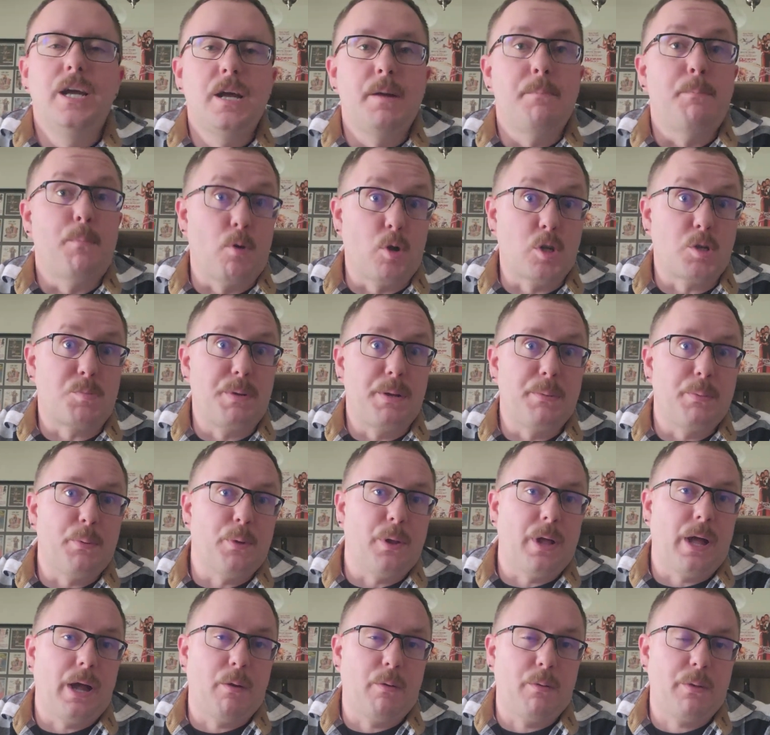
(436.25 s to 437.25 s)
Most people,
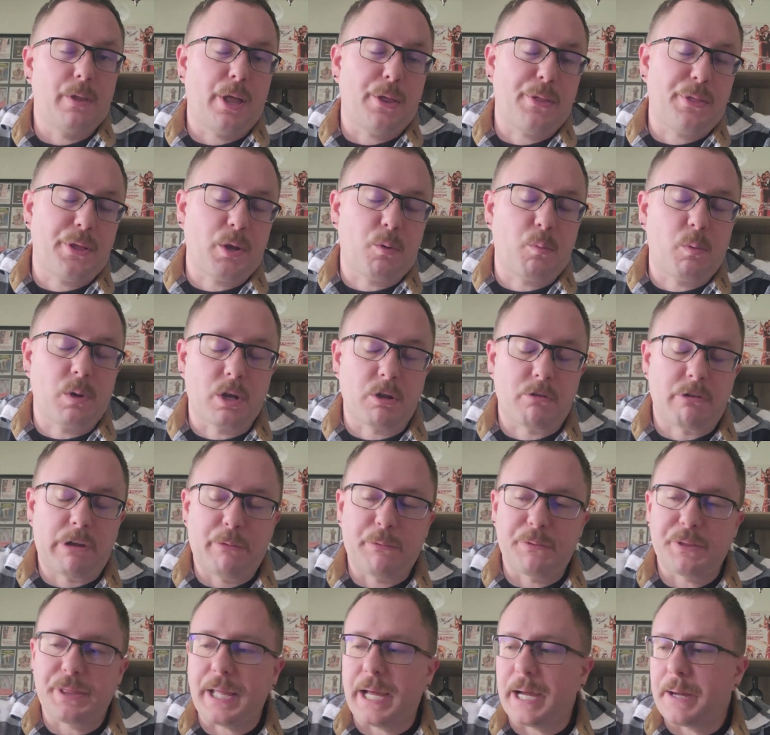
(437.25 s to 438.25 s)
I think, would agree
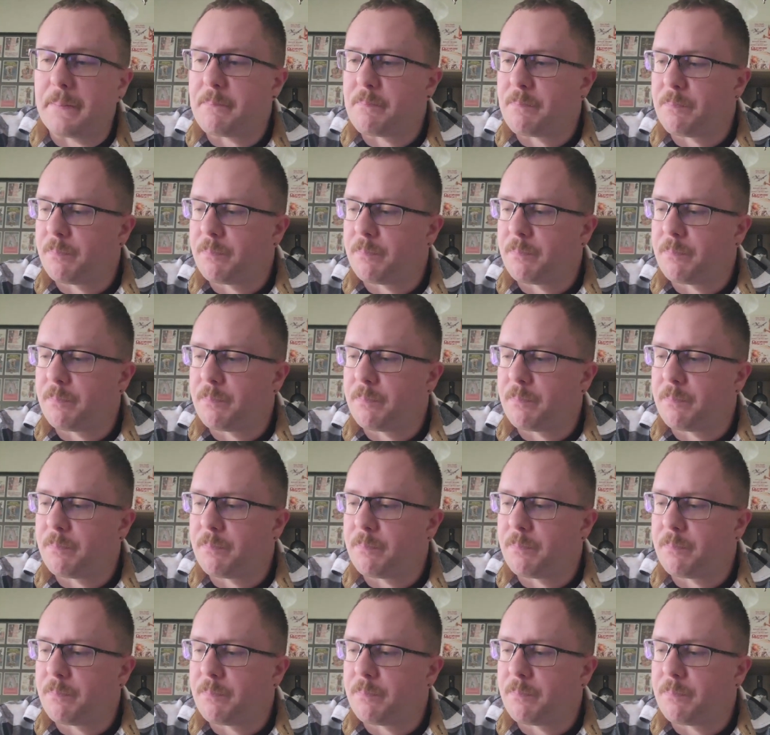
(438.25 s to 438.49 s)
with that.